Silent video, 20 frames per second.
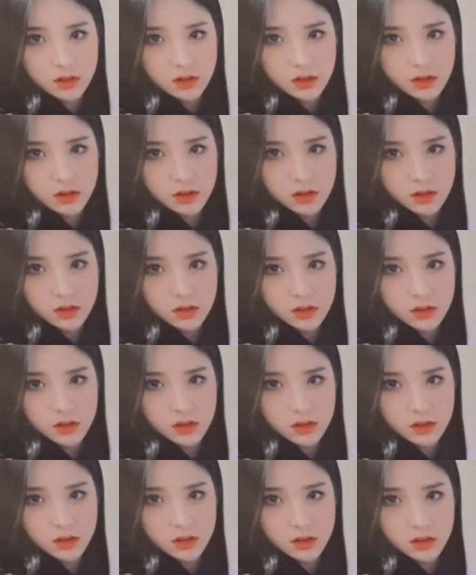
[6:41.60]

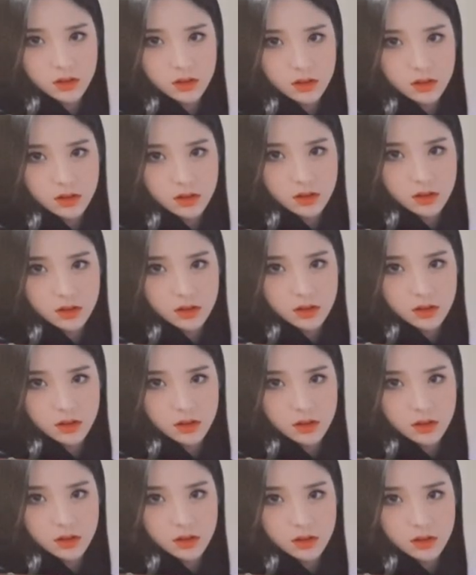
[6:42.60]

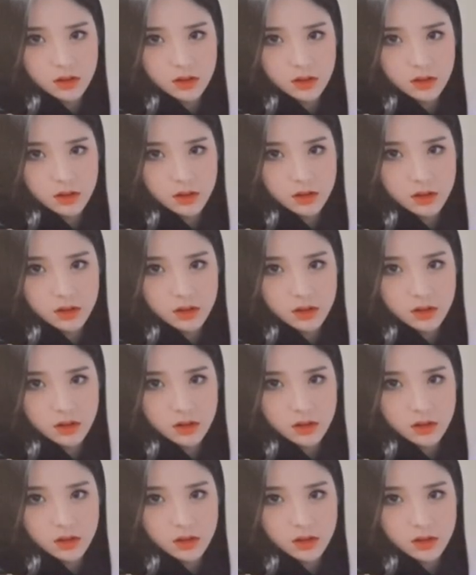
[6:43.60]

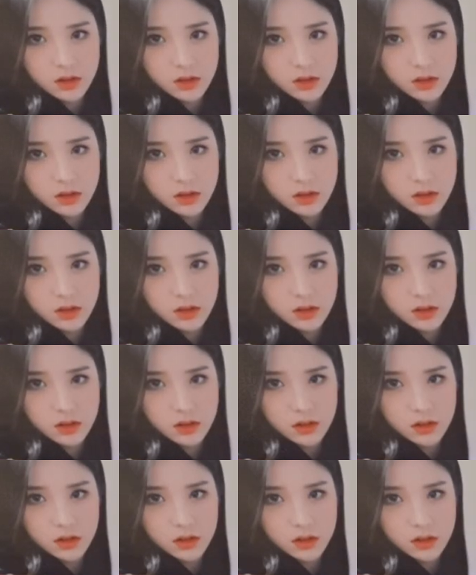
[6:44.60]

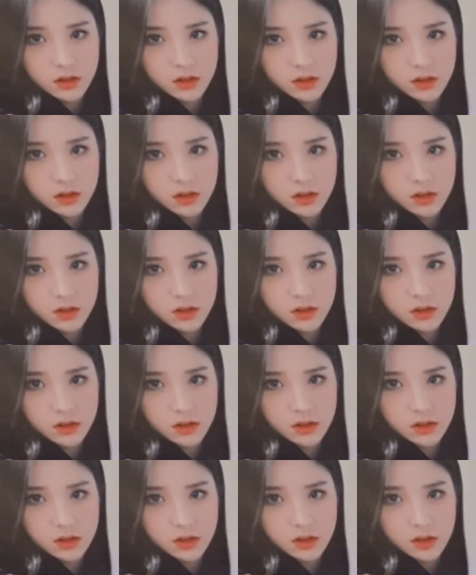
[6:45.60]

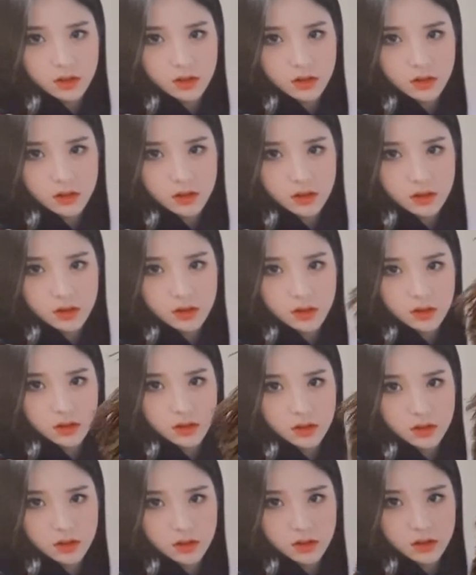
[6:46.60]

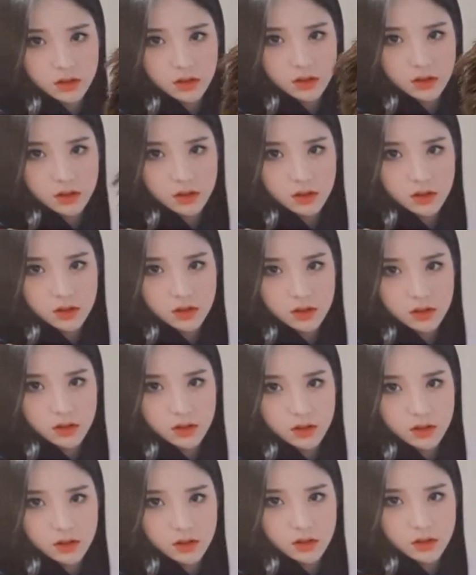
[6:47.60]

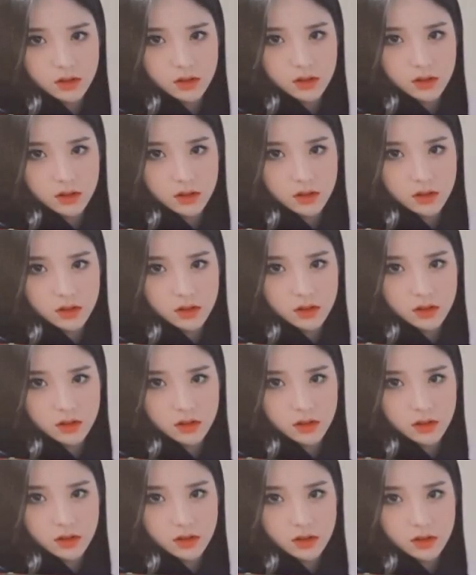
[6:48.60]
(not speaking)